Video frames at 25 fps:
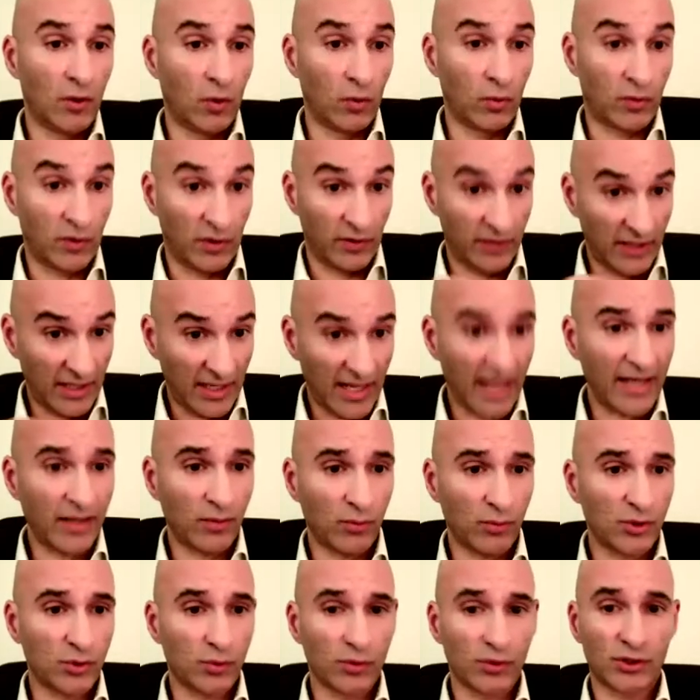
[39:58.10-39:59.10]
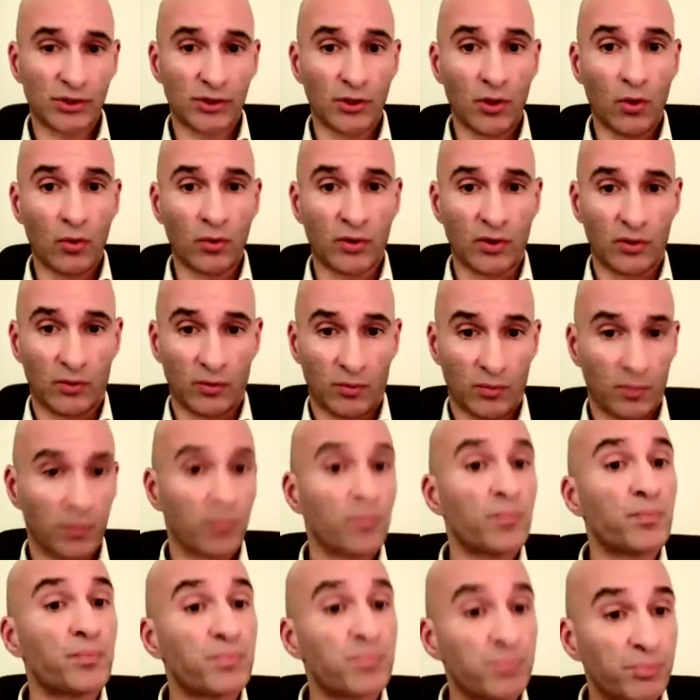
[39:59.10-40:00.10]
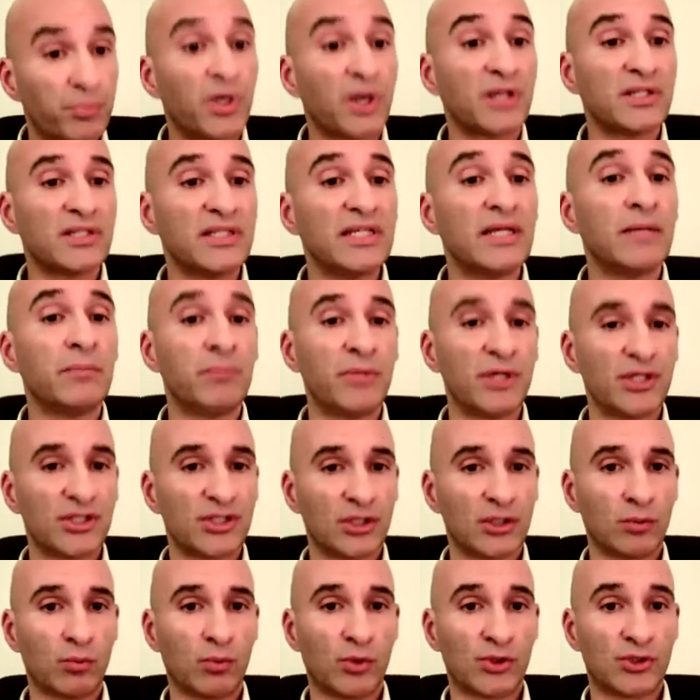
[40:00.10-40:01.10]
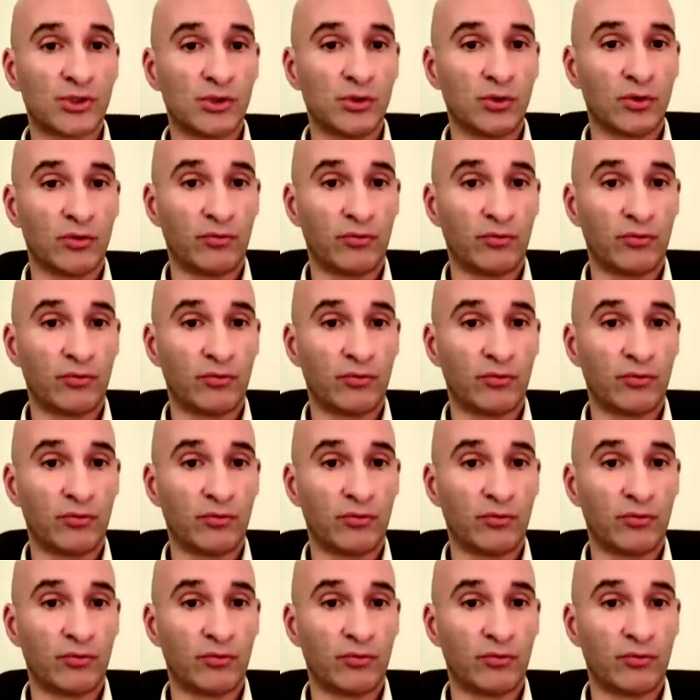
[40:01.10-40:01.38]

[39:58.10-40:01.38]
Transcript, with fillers: local; the language was local but the ambition and was